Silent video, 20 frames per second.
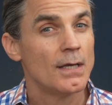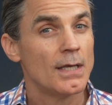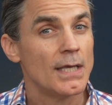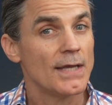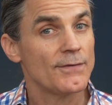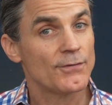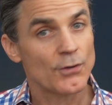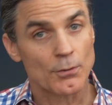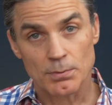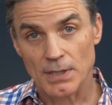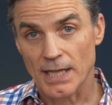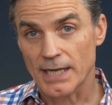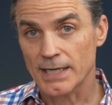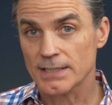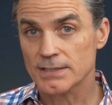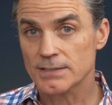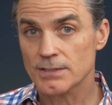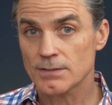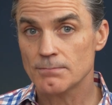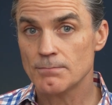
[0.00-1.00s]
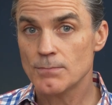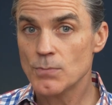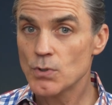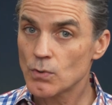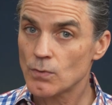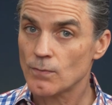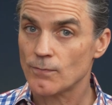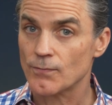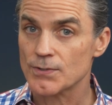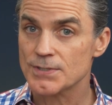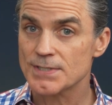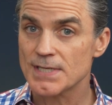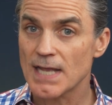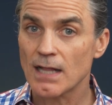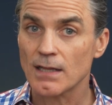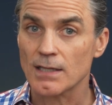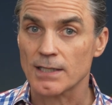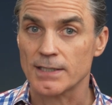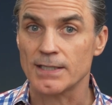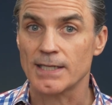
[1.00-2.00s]
If you're planning to move or
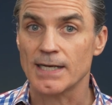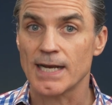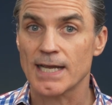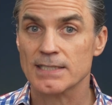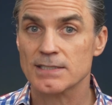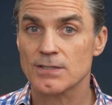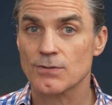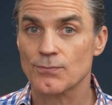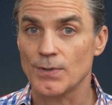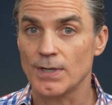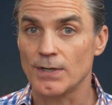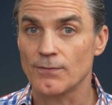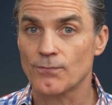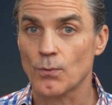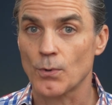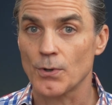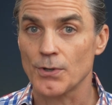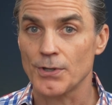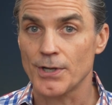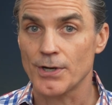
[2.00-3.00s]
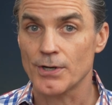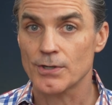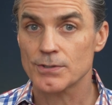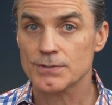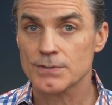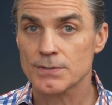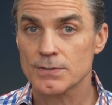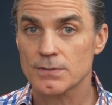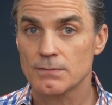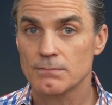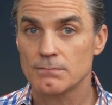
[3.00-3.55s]
sell in the next 3 to 4 years,